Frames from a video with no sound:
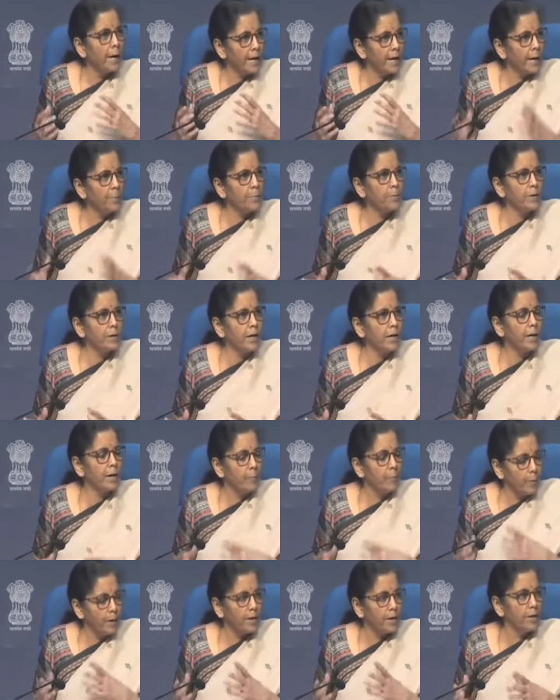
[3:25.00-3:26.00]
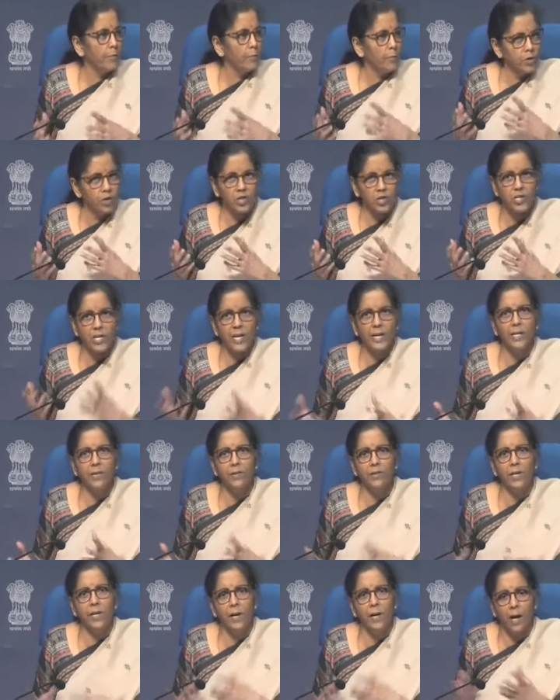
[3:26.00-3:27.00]
kept there, meaning which is
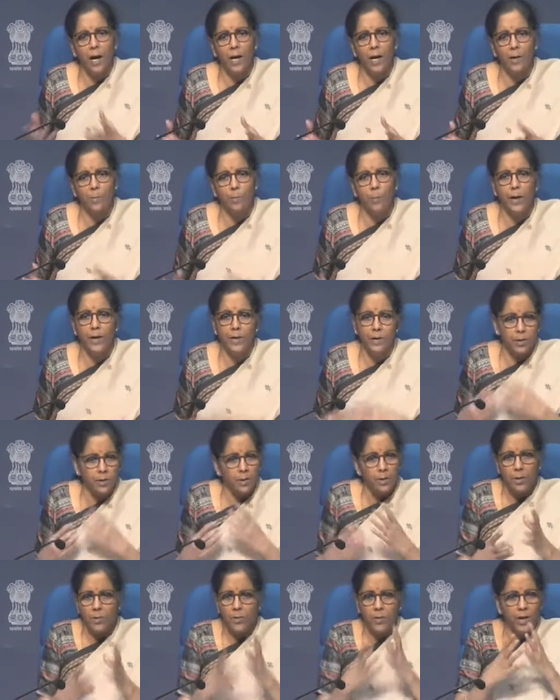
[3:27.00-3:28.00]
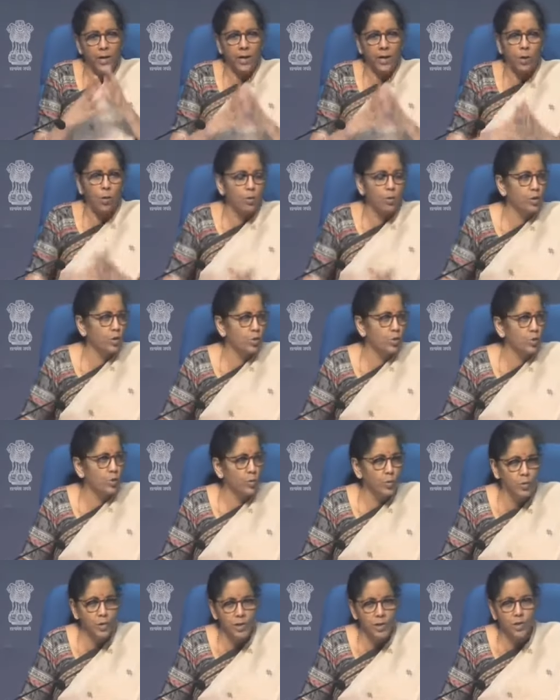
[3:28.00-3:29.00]
lying there unmined, they can also
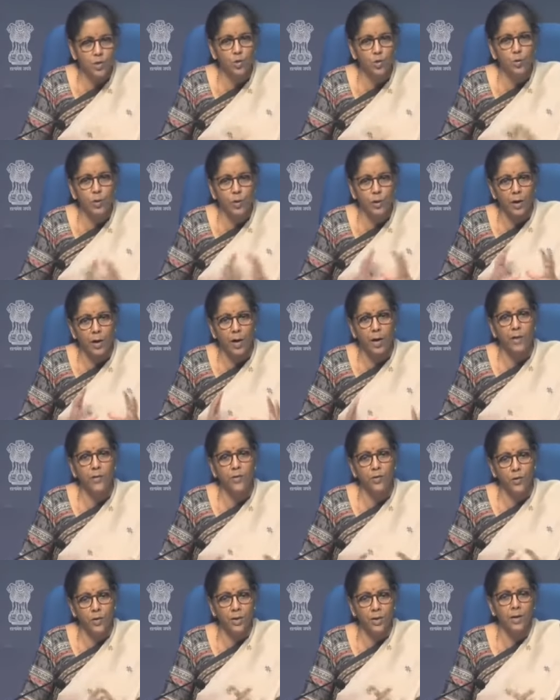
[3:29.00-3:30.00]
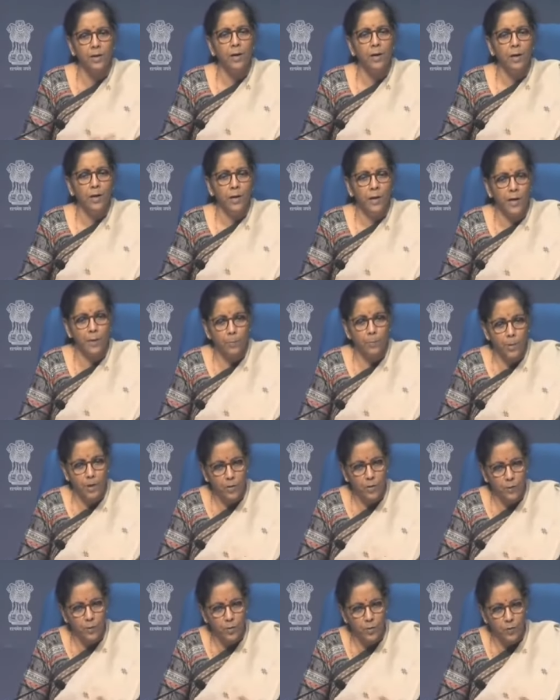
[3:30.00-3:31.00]
use it, so the country can
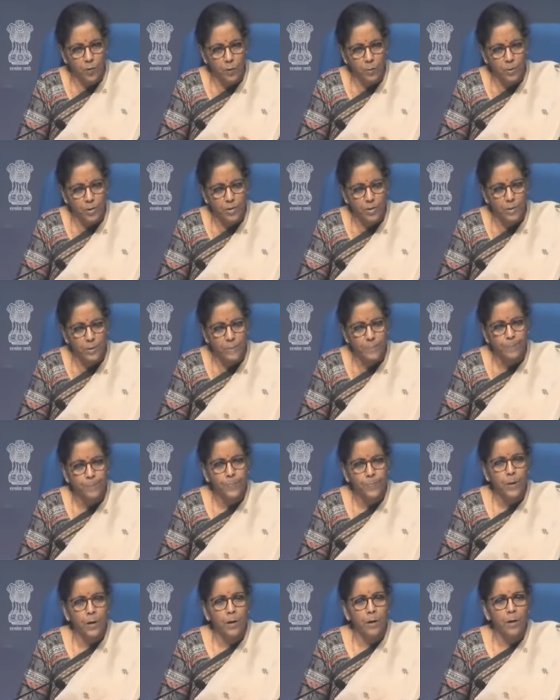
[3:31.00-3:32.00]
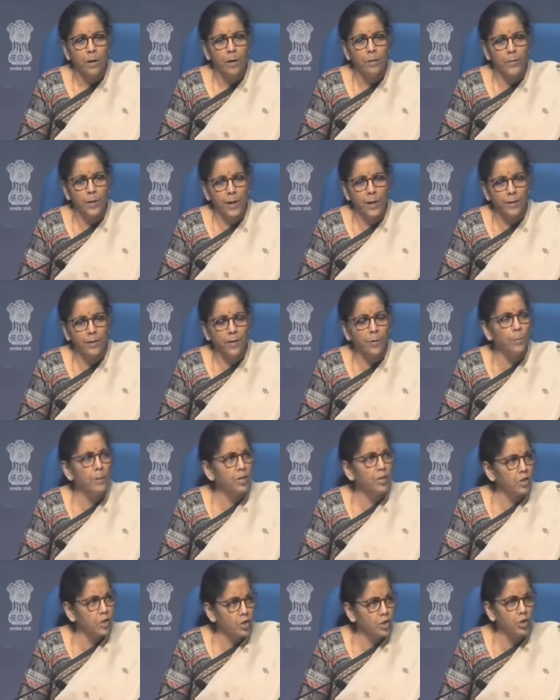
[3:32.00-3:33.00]
benefit from it. Then the
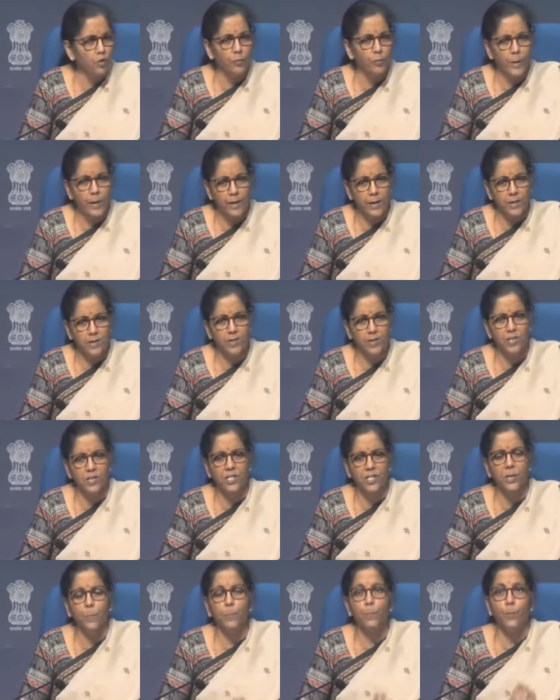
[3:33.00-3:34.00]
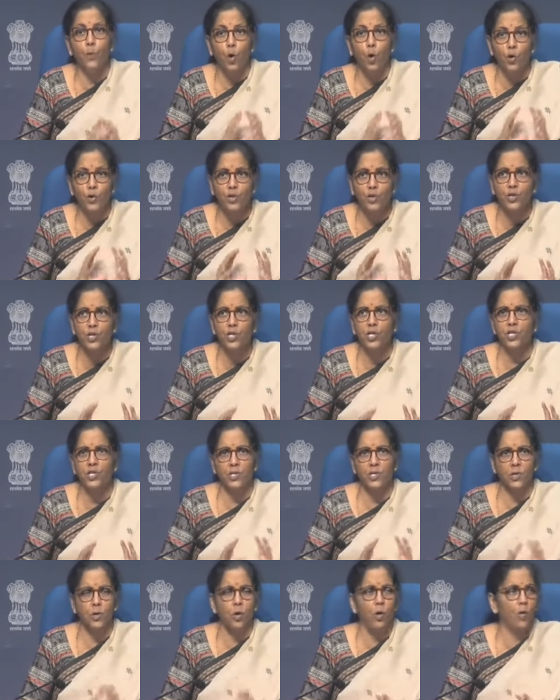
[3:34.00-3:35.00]
Ministry of Mines is in the process
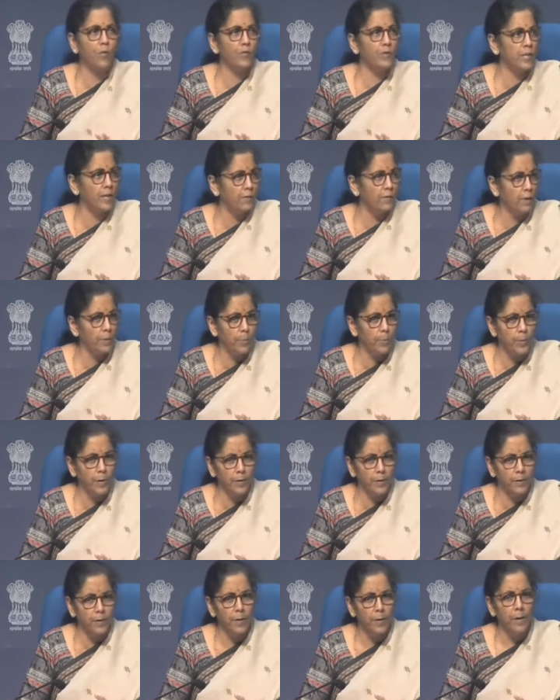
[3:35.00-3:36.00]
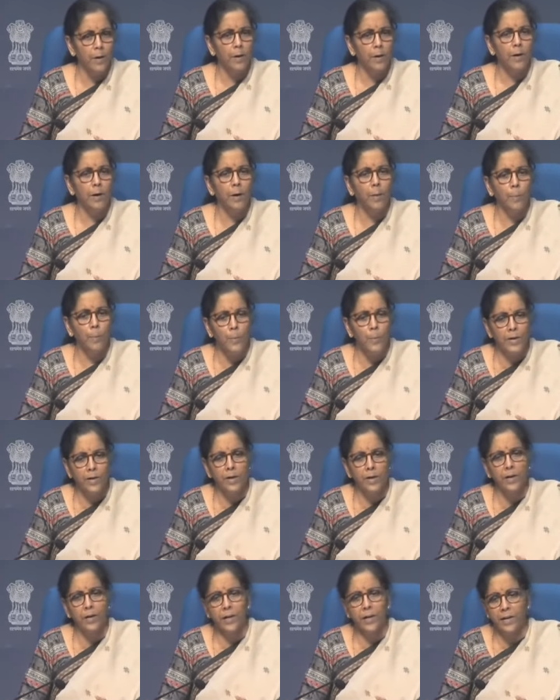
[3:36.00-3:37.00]
of developing a
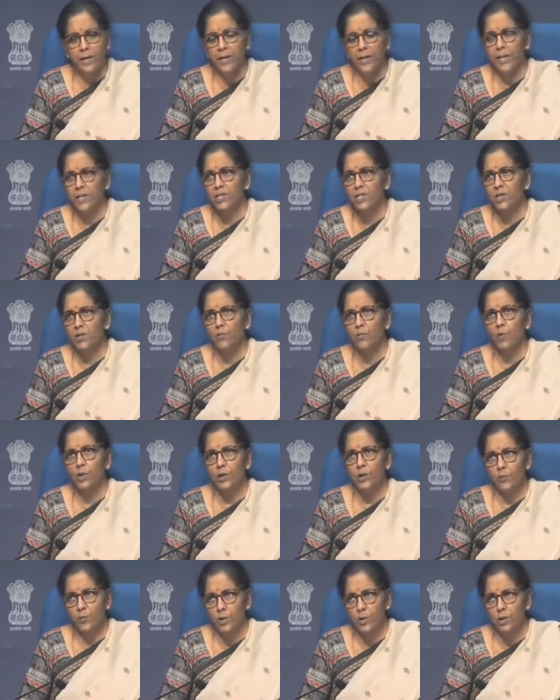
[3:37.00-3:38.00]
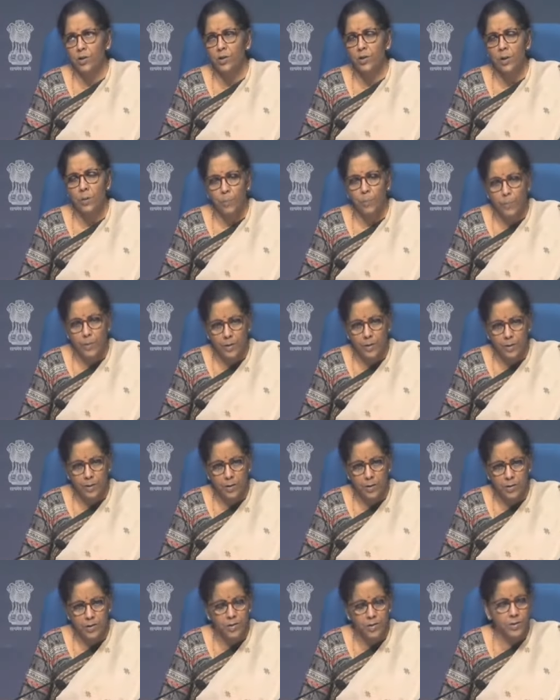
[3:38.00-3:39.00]
mineral index for different
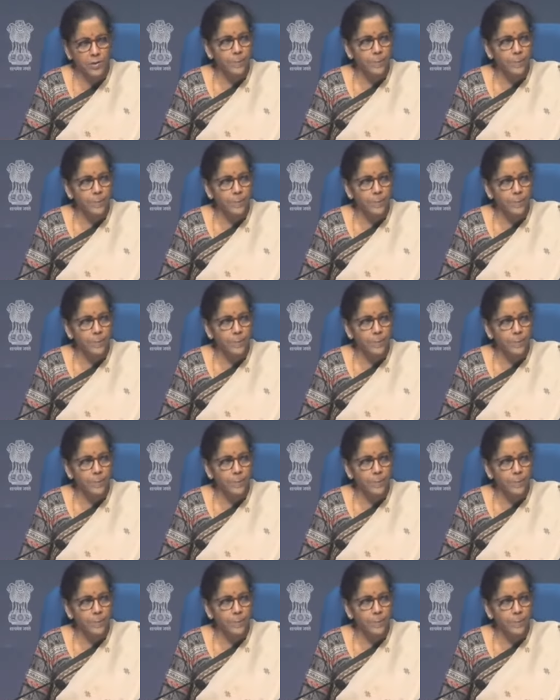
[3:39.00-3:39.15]
minerals.